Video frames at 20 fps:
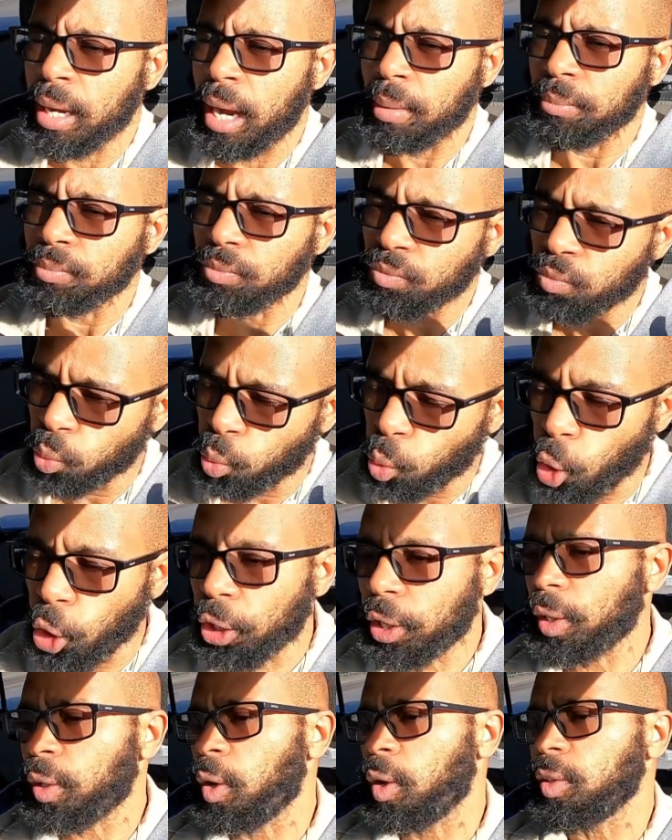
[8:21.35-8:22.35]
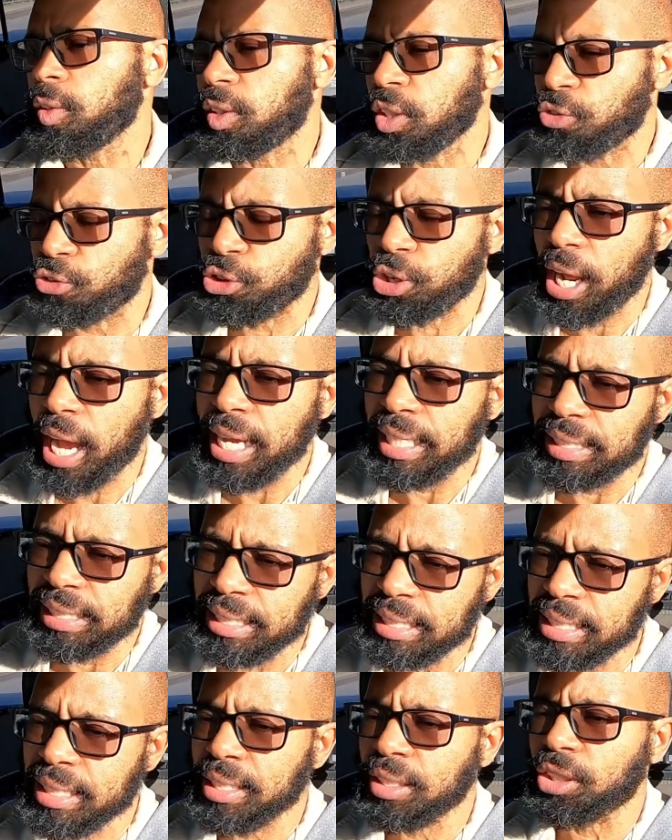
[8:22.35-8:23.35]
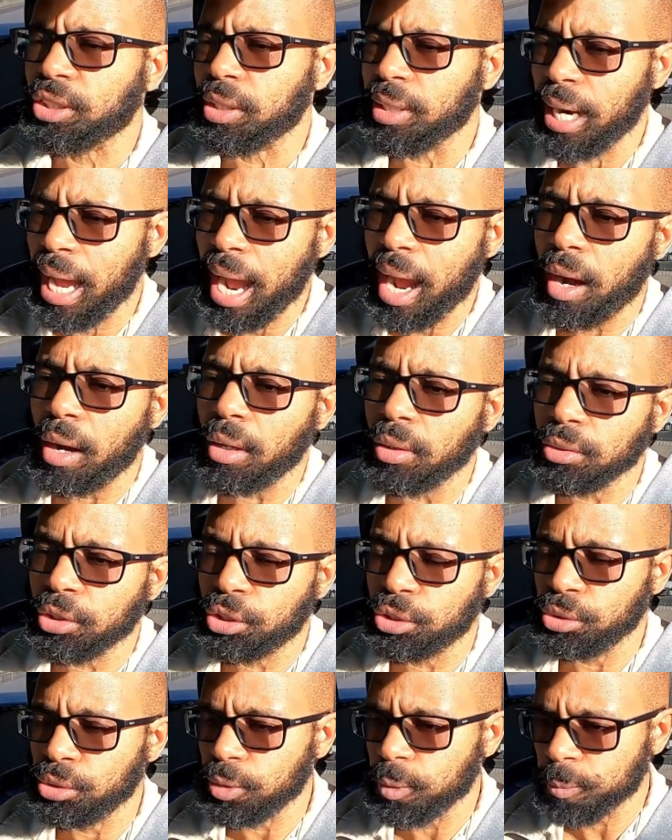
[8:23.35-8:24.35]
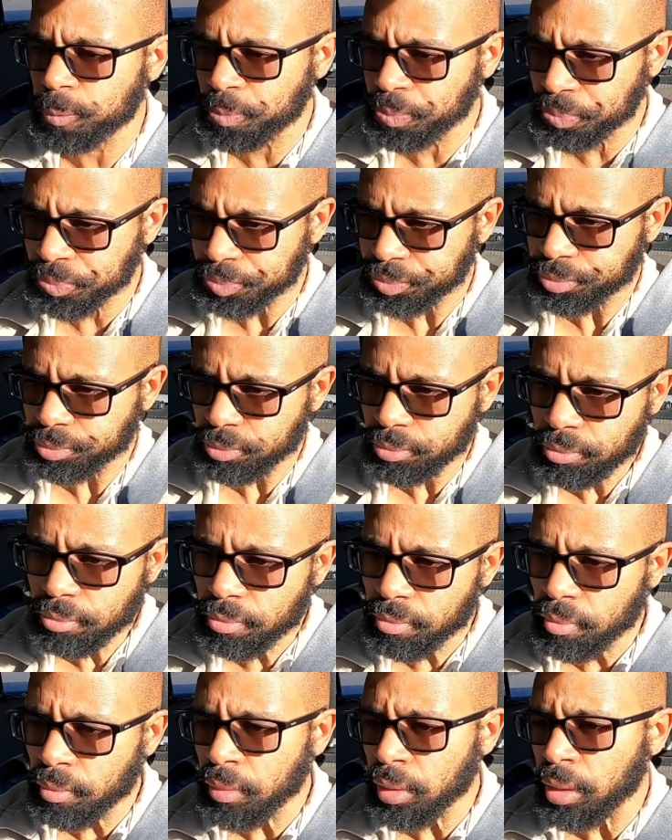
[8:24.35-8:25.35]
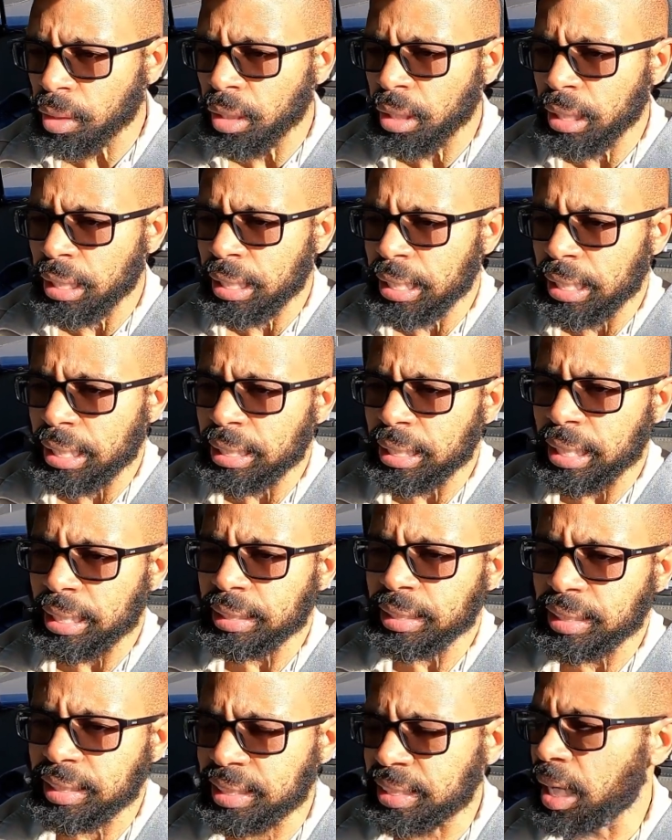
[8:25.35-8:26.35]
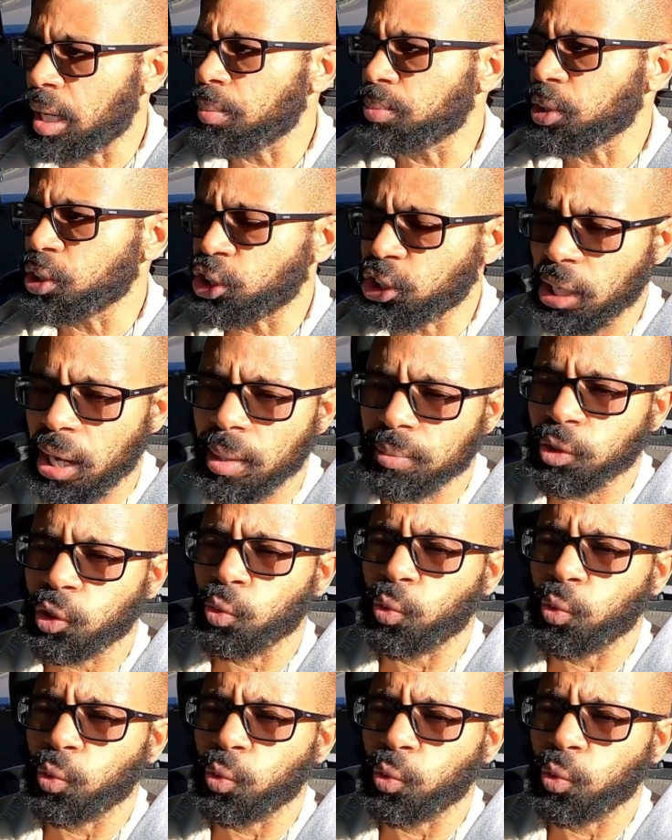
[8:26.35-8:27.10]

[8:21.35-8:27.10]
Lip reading: I'm working on different ideas on how to set up the shop